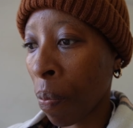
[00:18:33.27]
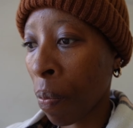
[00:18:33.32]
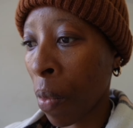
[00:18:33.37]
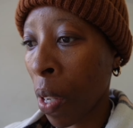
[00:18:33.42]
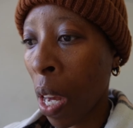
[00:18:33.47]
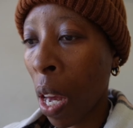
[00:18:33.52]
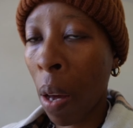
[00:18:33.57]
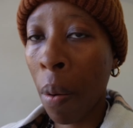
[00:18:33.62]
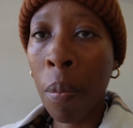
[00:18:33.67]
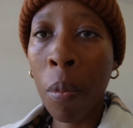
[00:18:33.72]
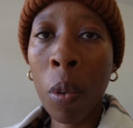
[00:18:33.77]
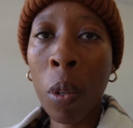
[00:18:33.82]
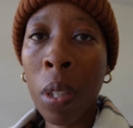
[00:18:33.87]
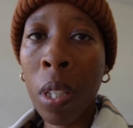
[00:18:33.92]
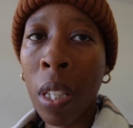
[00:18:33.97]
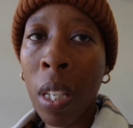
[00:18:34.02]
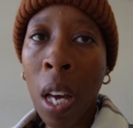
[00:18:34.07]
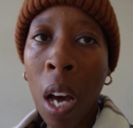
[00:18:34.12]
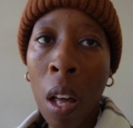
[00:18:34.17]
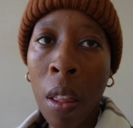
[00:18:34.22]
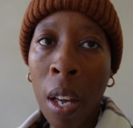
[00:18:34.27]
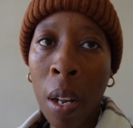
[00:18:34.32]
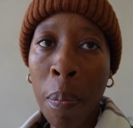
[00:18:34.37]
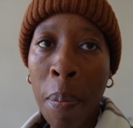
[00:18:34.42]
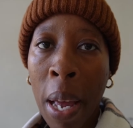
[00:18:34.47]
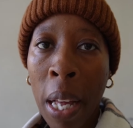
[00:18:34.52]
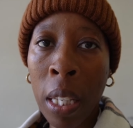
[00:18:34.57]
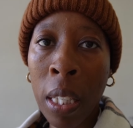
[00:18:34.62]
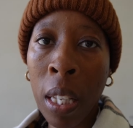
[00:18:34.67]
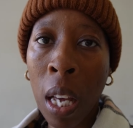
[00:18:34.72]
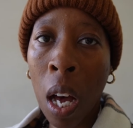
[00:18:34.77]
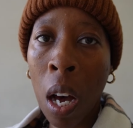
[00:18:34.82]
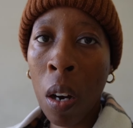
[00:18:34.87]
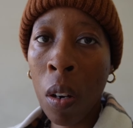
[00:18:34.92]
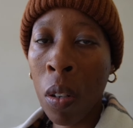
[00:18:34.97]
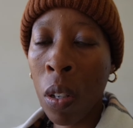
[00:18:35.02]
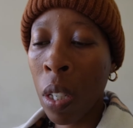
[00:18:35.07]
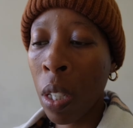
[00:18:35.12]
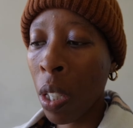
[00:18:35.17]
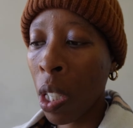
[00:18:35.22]
Yeah, we'll see how that pans
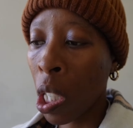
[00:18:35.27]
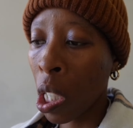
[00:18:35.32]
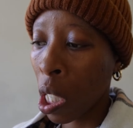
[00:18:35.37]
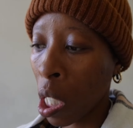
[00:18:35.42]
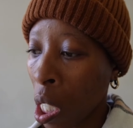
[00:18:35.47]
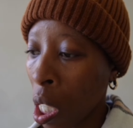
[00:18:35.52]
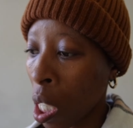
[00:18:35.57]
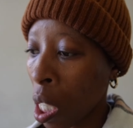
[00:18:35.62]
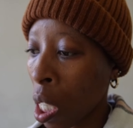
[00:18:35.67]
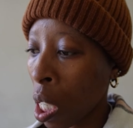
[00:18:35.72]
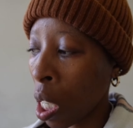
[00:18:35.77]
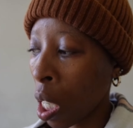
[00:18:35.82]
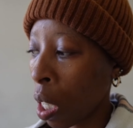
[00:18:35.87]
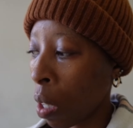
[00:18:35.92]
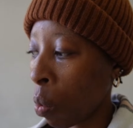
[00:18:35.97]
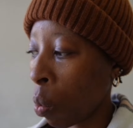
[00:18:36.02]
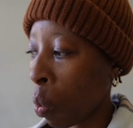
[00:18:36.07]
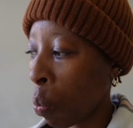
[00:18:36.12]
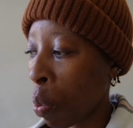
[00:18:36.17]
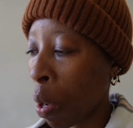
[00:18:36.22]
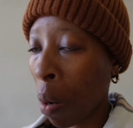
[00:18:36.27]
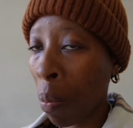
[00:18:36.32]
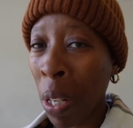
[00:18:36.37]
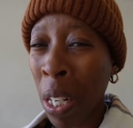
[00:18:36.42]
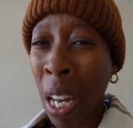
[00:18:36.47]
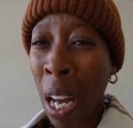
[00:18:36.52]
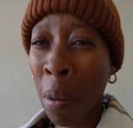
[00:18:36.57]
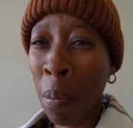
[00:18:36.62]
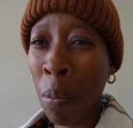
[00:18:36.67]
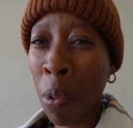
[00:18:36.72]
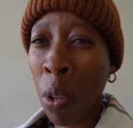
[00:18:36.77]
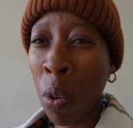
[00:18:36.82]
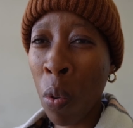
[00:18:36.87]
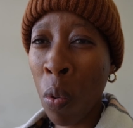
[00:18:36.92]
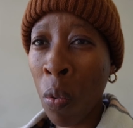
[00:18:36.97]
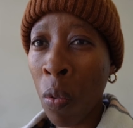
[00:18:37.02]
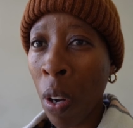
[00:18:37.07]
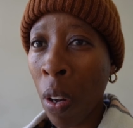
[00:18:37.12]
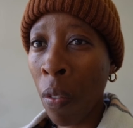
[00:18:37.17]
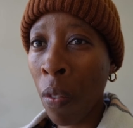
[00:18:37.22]
out. She will probably come
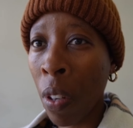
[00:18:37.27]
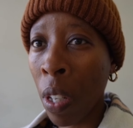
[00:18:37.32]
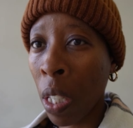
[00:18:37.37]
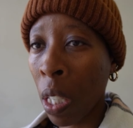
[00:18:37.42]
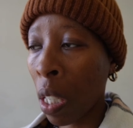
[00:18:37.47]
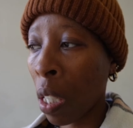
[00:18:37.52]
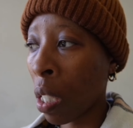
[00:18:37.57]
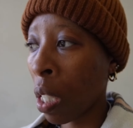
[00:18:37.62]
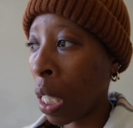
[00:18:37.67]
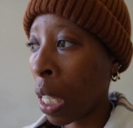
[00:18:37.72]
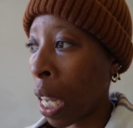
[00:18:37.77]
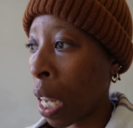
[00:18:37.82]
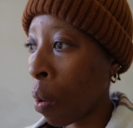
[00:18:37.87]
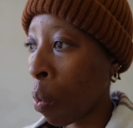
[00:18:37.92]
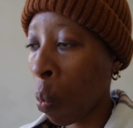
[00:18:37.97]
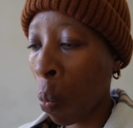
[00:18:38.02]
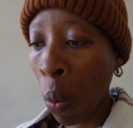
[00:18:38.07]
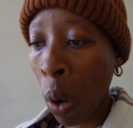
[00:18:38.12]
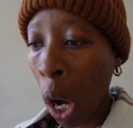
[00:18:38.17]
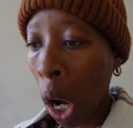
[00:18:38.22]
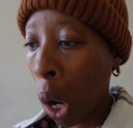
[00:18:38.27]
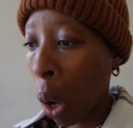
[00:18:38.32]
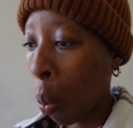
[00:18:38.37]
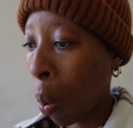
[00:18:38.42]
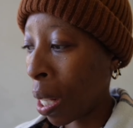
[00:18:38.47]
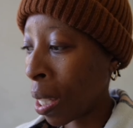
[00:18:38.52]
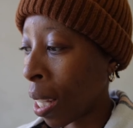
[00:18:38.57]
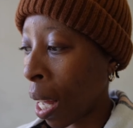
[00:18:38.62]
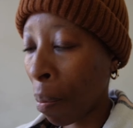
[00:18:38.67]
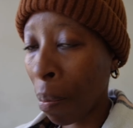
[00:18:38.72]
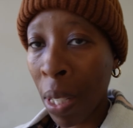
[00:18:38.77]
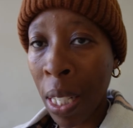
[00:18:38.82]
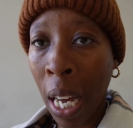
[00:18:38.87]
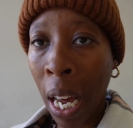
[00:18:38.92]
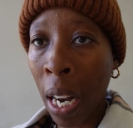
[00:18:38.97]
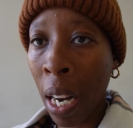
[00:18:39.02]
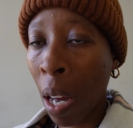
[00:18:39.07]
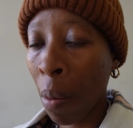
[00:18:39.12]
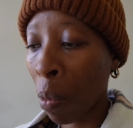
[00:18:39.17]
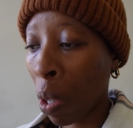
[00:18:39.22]
through for a fitting today. Once I'm
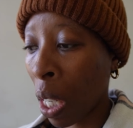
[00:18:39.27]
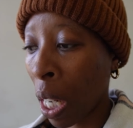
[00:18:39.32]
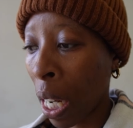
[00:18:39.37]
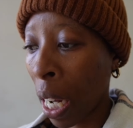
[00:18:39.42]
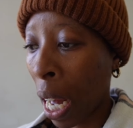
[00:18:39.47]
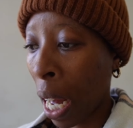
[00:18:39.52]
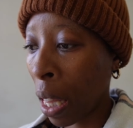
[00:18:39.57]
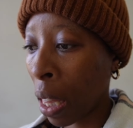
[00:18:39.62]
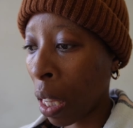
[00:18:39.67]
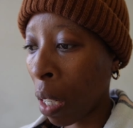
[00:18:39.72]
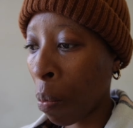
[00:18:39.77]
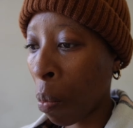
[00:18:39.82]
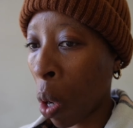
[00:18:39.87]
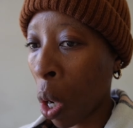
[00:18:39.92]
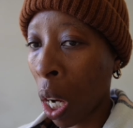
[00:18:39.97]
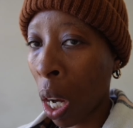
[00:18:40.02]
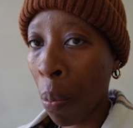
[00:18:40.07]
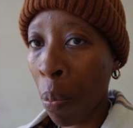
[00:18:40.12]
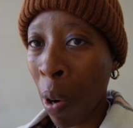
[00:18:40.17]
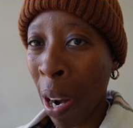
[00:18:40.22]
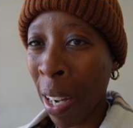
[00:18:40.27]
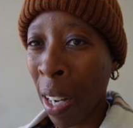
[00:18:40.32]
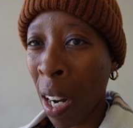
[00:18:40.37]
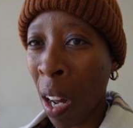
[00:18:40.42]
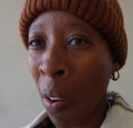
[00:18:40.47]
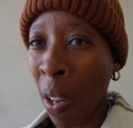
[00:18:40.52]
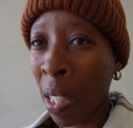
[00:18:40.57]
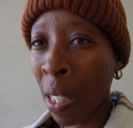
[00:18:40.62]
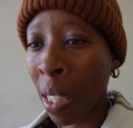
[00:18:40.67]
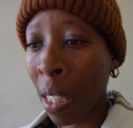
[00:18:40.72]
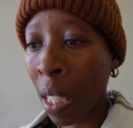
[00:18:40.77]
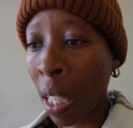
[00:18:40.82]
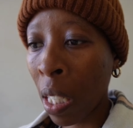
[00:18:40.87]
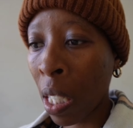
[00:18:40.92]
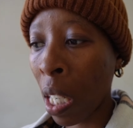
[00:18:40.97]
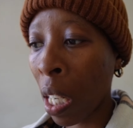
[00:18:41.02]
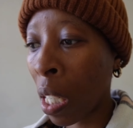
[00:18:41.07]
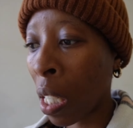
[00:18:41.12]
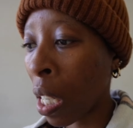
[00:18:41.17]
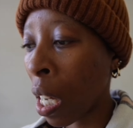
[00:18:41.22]
done, I'm gonna cut the mock-up right now and
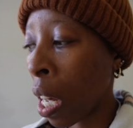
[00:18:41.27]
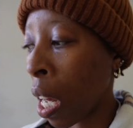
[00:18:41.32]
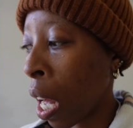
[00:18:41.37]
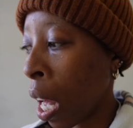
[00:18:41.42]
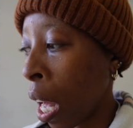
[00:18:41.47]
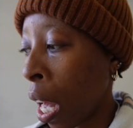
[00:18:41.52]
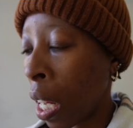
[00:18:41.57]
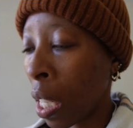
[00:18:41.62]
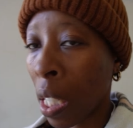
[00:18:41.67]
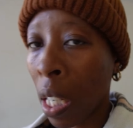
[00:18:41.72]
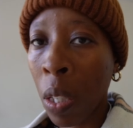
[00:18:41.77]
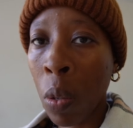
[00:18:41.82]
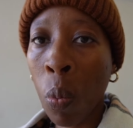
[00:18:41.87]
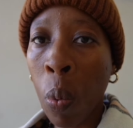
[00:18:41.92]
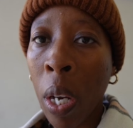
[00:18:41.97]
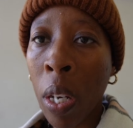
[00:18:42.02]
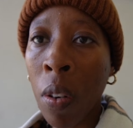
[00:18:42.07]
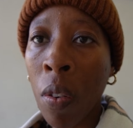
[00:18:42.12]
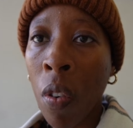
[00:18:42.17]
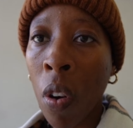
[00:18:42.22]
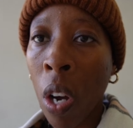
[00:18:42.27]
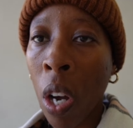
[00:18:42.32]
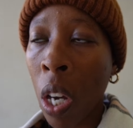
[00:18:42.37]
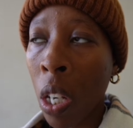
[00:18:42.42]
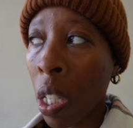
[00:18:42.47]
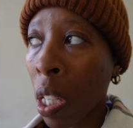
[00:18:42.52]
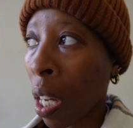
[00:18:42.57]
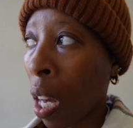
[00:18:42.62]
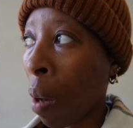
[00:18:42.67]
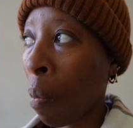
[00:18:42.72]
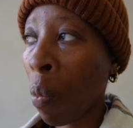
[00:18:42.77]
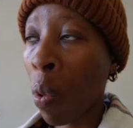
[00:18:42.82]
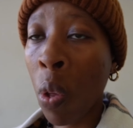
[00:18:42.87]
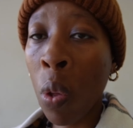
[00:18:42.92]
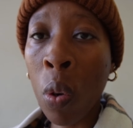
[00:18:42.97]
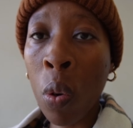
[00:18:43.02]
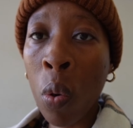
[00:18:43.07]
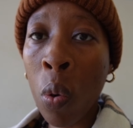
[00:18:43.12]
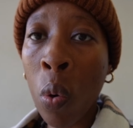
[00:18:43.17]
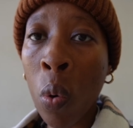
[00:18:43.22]
stitch it and just wait for her to come
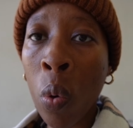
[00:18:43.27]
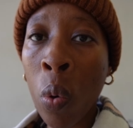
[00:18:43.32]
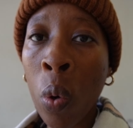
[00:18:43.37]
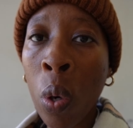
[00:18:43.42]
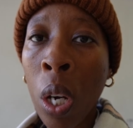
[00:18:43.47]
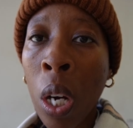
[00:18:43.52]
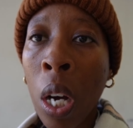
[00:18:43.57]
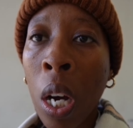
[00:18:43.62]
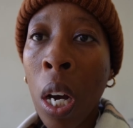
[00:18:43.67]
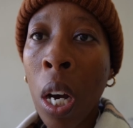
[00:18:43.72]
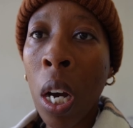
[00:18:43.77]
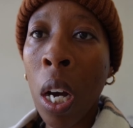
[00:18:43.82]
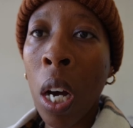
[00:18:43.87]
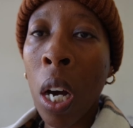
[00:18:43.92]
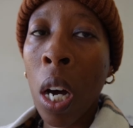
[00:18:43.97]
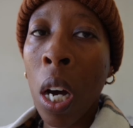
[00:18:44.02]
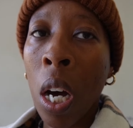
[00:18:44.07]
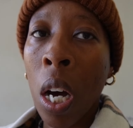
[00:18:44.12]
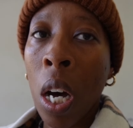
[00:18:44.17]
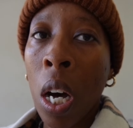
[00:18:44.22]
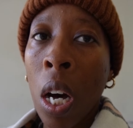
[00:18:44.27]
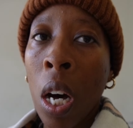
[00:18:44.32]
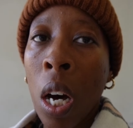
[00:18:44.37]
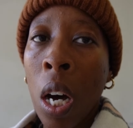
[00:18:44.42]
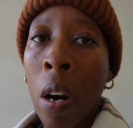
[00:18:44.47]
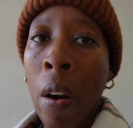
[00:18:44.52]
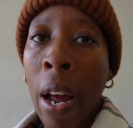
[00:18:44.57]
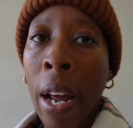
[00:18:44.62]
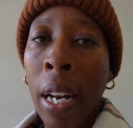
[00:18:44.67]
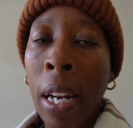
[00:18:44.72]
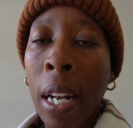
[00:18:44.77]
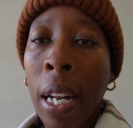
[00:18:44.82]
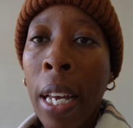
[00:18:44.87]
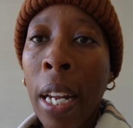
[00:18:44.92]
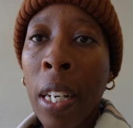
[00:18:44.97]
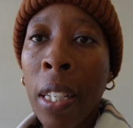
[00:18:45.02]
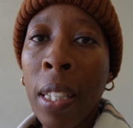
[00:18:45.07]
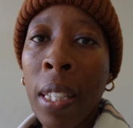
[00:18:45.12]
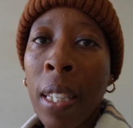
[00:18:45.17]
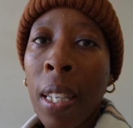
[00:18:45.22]
through. All right,
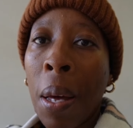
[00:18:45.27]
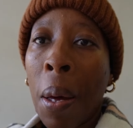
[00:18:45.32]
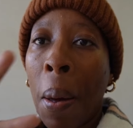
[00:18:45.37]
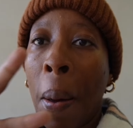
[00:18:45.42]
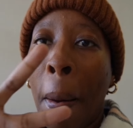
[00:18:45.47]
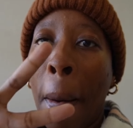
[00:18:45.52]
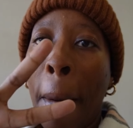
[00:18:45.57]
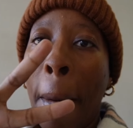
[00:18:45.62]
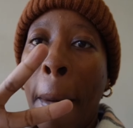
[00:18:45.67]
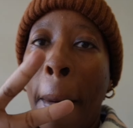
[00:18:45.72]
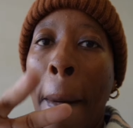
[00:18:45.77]
laters.